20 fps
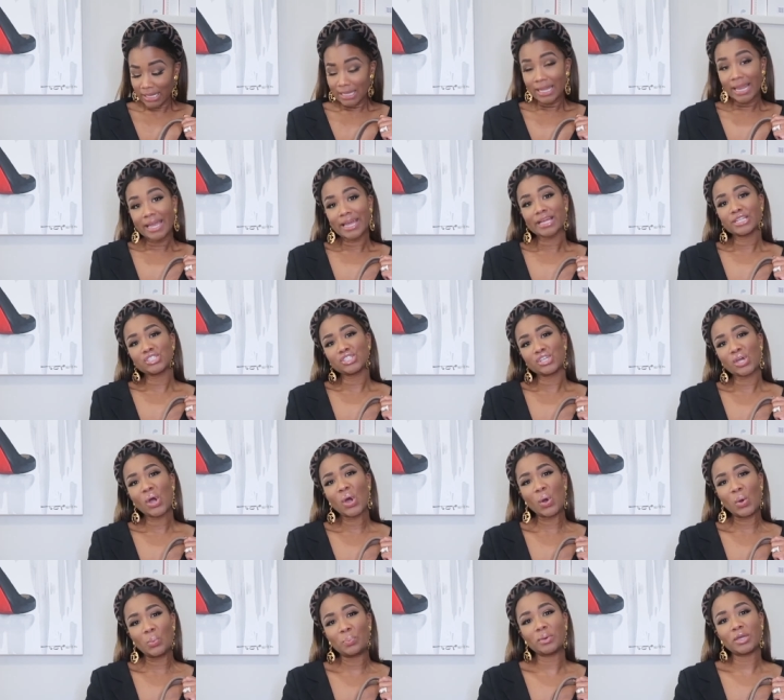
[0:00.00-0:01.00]

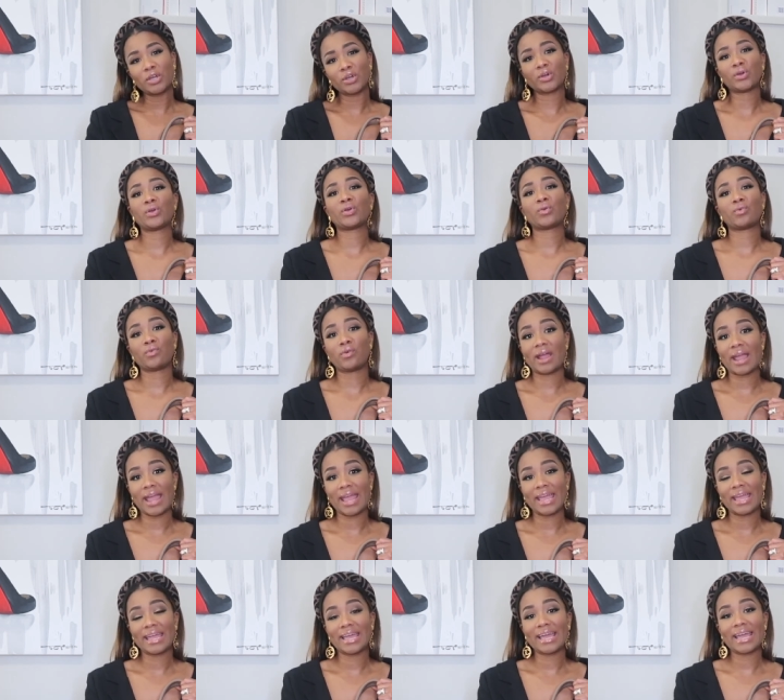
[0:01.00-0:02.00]
taupier
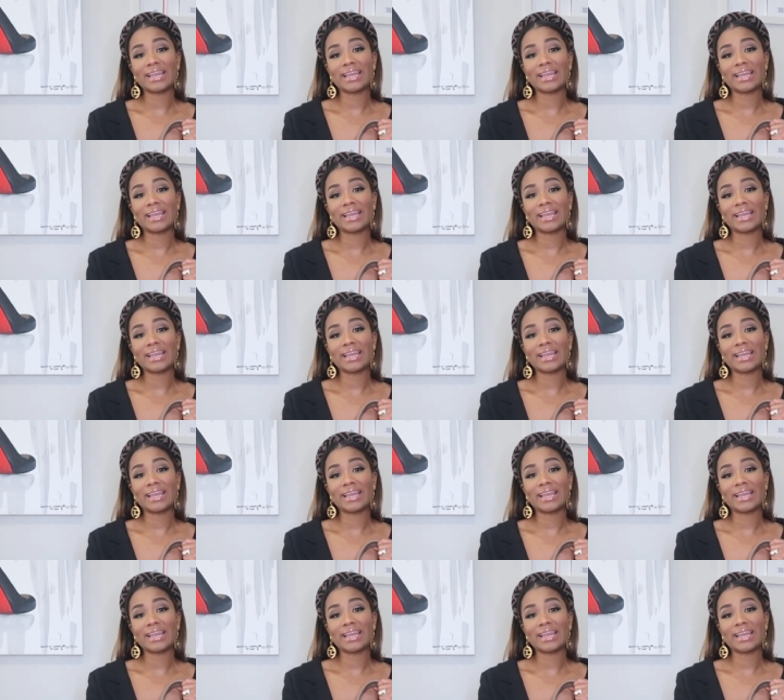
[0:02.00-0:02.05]
gray,